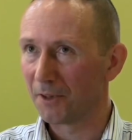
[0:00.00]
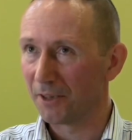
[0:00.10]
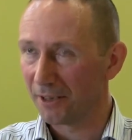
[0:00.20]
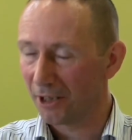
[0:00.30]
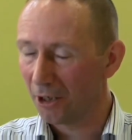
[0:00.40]

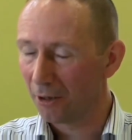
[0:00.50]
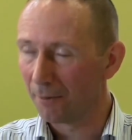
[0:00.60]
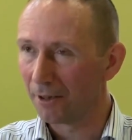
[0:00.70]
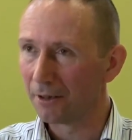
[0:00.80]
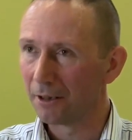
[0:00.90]

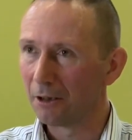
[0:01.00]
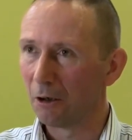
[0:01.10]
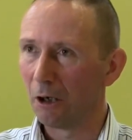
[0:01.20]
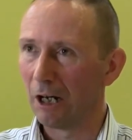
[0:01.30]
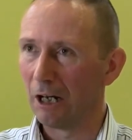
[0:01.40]
determine
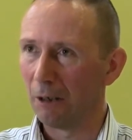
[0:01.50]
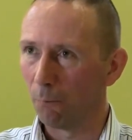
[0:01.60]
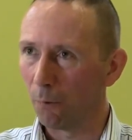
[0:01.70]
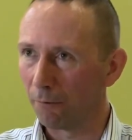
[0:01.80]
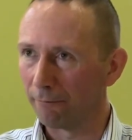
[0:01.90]
at
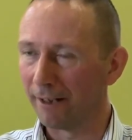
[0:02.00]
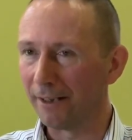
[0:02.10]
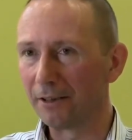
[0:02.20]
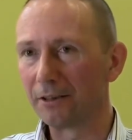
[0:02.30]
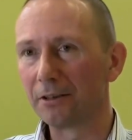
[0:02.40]
what
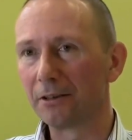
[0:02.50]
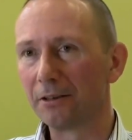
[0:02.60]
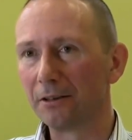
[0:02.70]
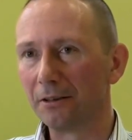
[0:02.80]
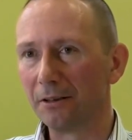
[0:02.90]
rate
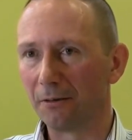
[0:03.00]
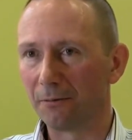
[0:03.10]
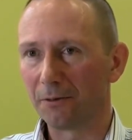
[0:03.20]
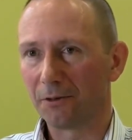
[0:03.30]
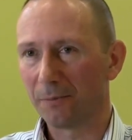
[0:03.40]

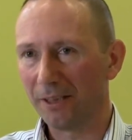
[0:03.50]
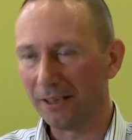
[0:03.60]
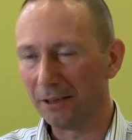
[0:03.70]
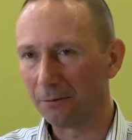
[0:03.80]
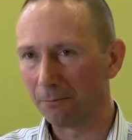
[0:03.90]
of
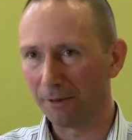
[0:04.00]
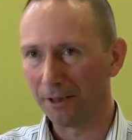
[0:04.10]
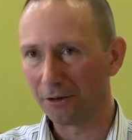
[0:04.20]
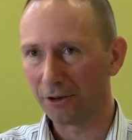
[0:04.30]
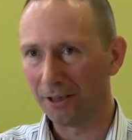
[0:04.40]
speed we
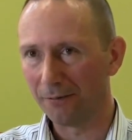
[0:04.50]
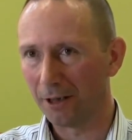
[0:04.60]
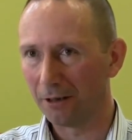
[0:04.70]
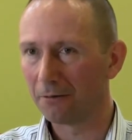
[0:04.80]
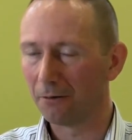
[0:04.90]
achieve
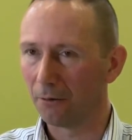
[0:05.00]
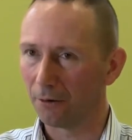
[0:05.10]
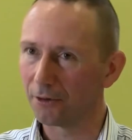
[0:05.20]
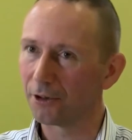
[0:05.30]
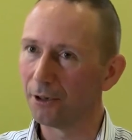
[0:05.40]
our
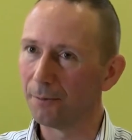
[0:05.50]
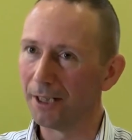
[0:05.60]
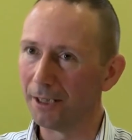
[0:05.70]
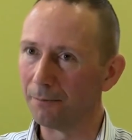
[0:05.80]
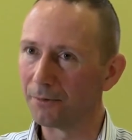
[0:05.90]
longer term
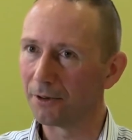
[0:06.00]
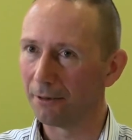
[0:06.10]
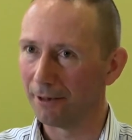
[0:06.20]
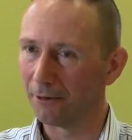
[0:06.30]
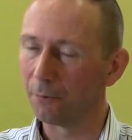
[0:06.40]
aims
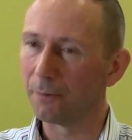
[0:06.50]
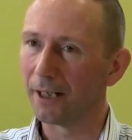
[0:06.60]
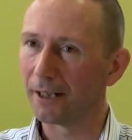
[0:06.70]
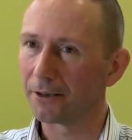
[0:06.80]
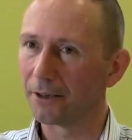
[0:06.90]
around open
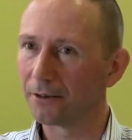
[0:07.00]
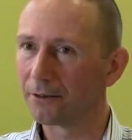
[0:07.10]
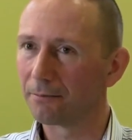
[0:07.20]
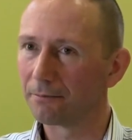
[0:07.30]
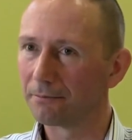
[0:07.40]
access.